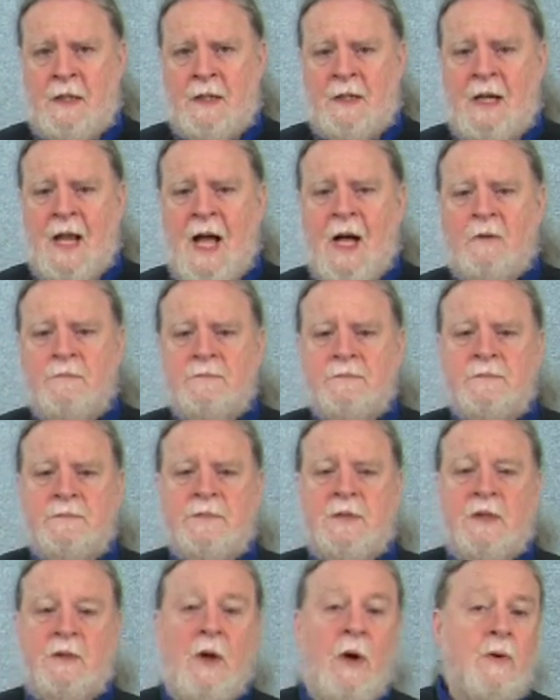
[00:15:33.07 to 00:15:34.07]
Now,
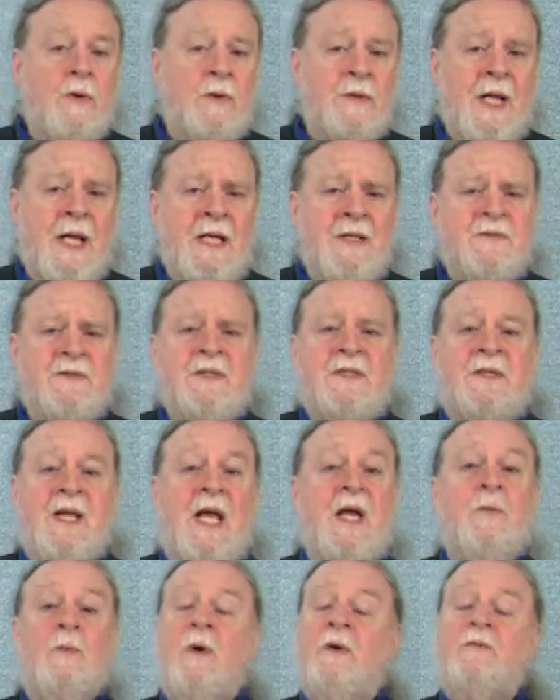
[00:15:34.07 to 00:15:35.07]
the local natives,
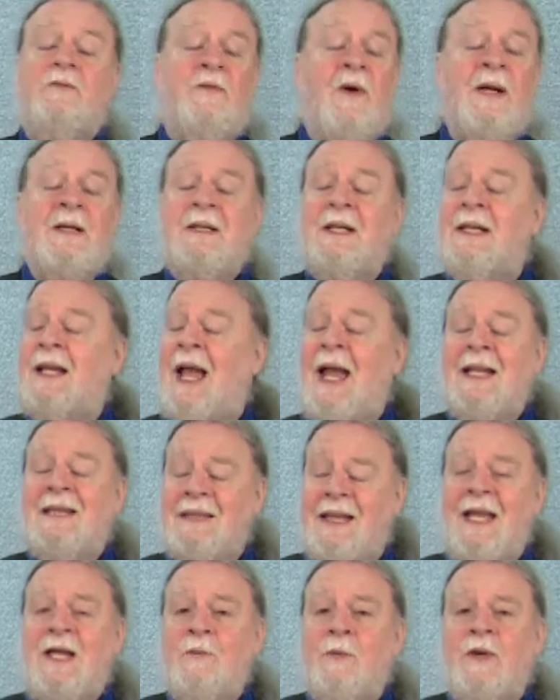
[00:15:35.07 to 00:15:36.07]
they were friendly and
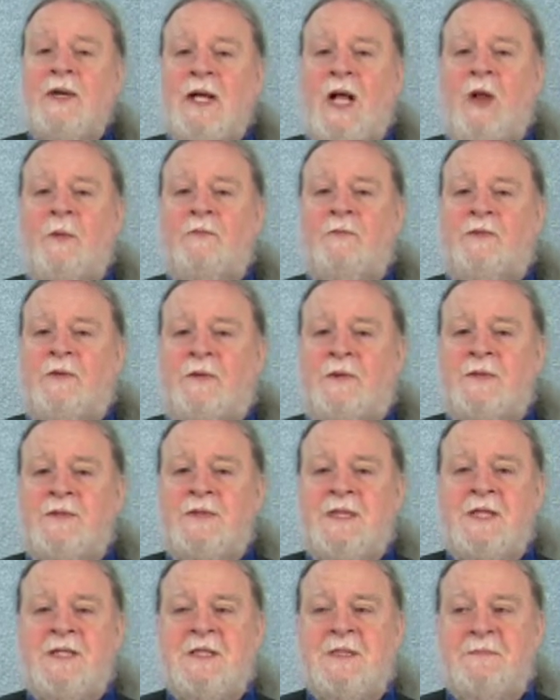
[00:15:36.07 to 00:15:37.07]
they were helpful,
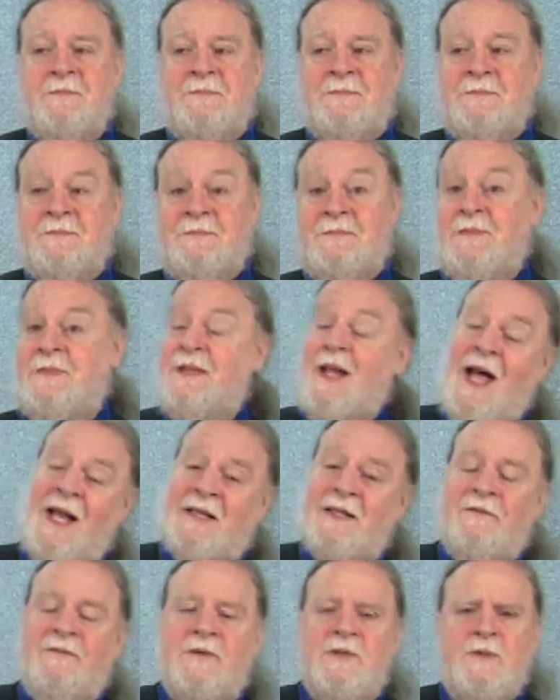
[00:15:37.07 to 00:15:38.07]
just not
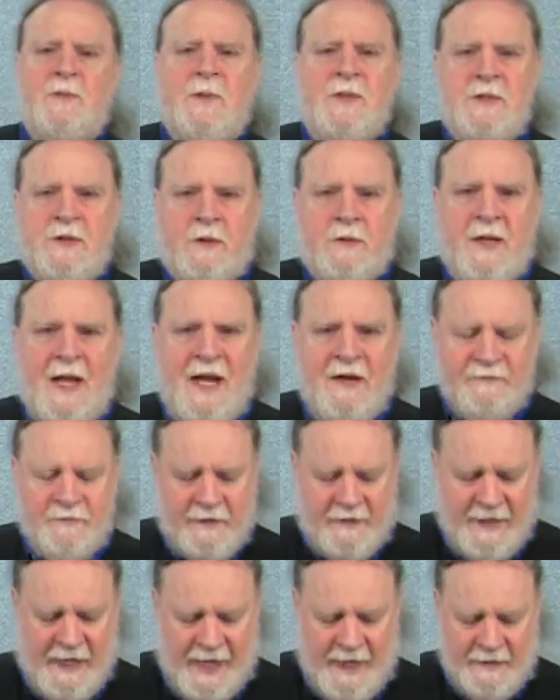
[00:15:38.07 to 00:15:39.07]
in the first winter
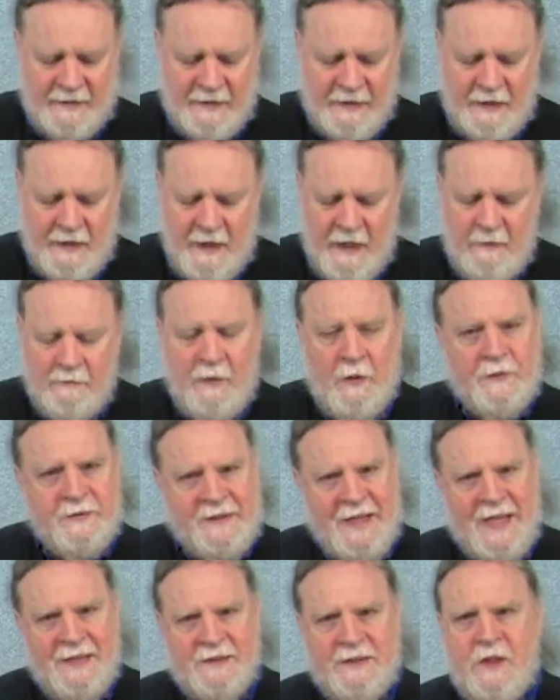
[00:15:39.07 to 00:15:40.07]
after that. But with
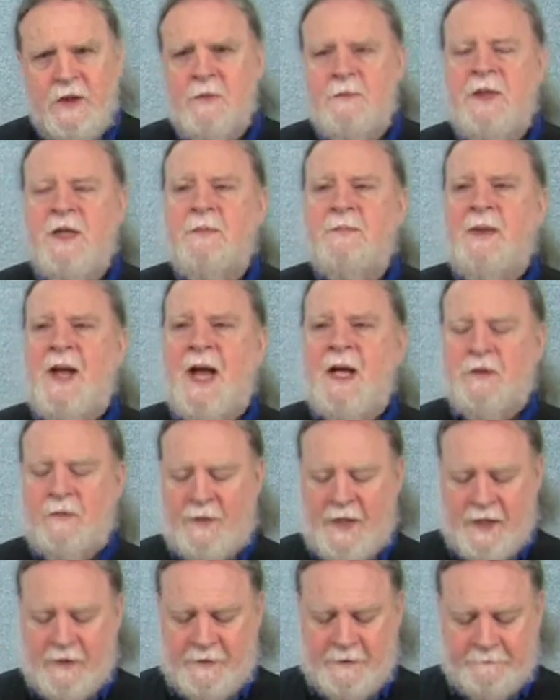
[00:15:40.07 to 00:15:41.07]
that little bit of
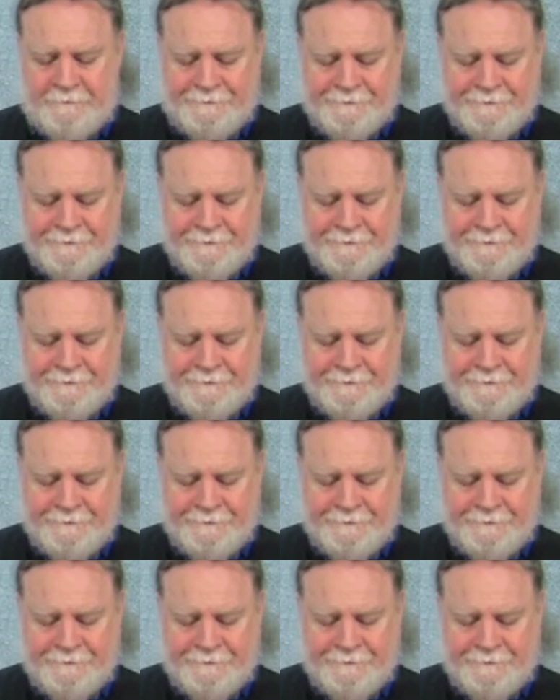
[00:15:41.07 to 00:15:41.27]
background,